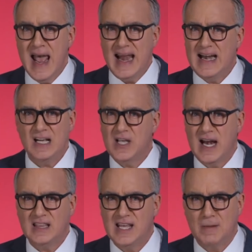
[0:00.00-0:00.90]
and it is
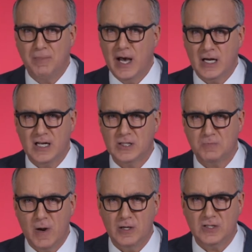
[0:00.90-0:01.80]
anything but a
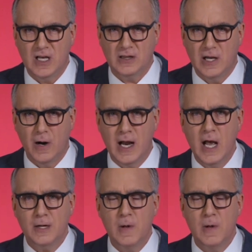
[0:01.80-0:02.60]
conspiracy theory